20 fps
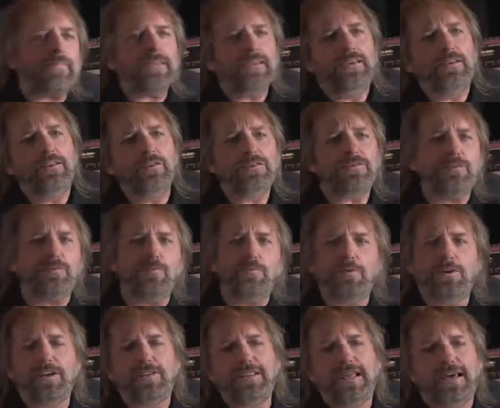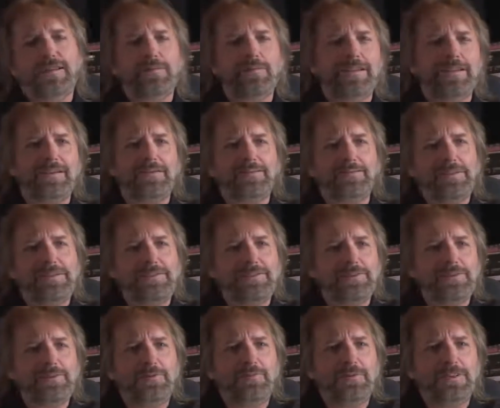it all sort of worked out. Kind of we
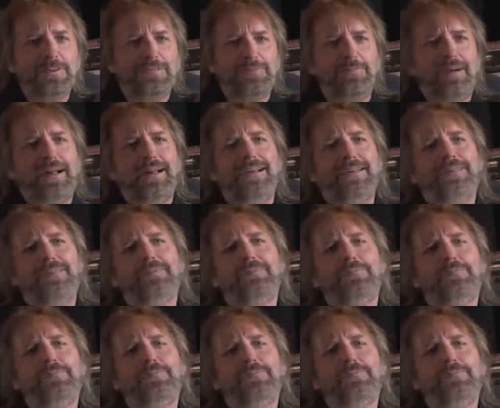squeezed by.